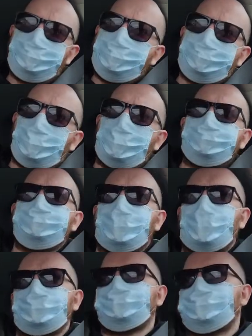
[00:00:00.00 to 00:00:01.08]
Before I do
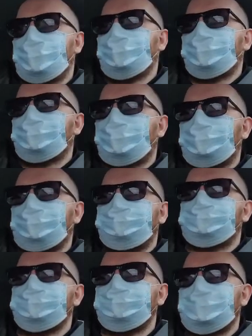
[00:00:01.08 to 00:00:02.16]
that, I'll just let you know what I'm
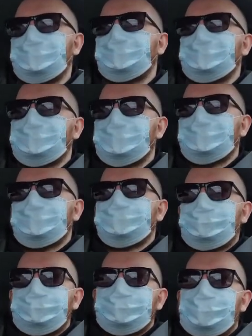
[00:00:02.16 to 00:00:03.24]
up to.
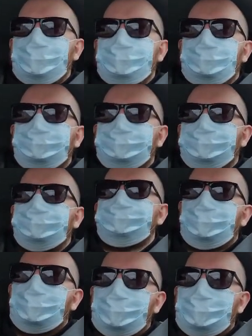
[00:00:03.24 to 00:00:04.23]
So I'm just heading over to